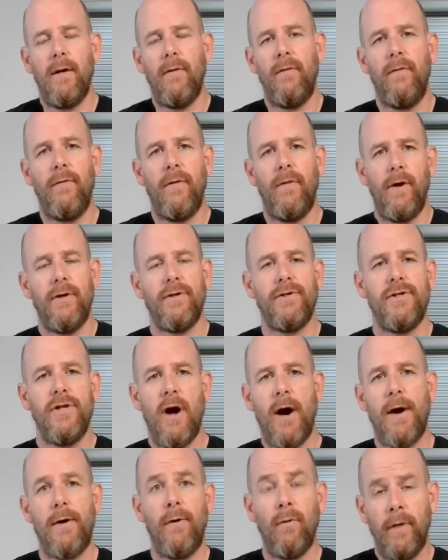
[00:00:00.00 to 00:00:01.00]
There's
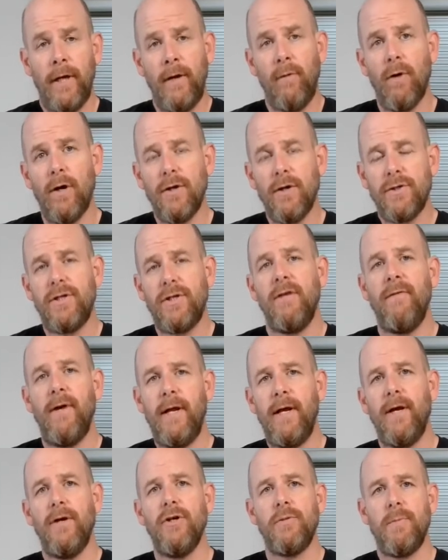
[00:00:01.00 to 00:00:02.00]
not only roasting
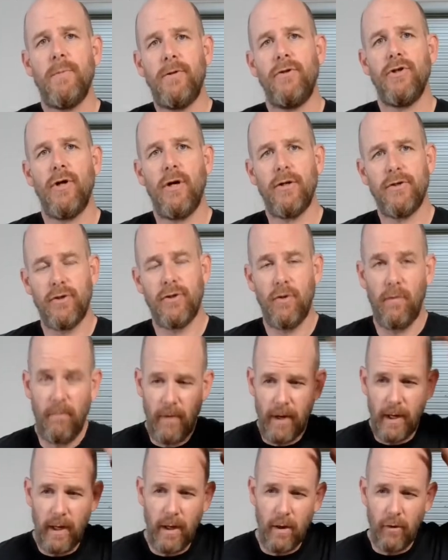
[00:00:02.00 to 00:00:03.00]
videos, but there's also
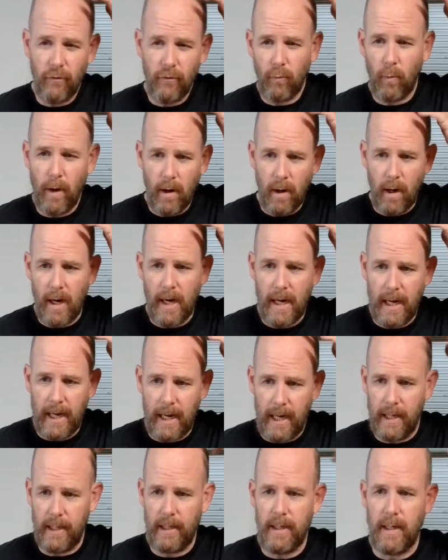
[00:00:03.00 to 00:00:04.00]
videos where
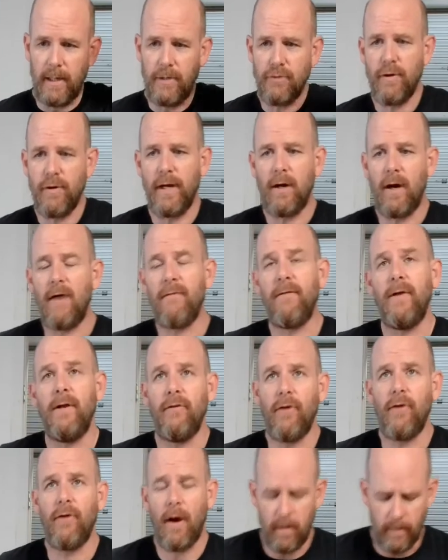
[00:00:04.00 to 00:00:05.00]
I drink coffee and
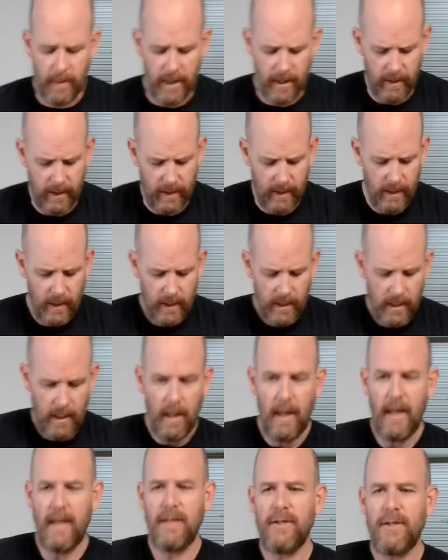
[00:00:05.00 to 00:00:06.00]
talk about it.
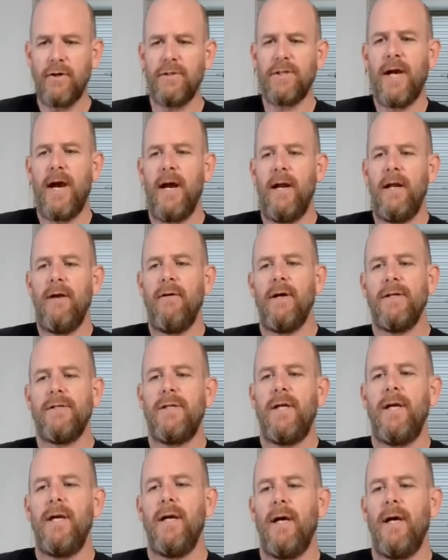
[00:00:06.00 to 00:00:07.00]
And so it's kind of interesting.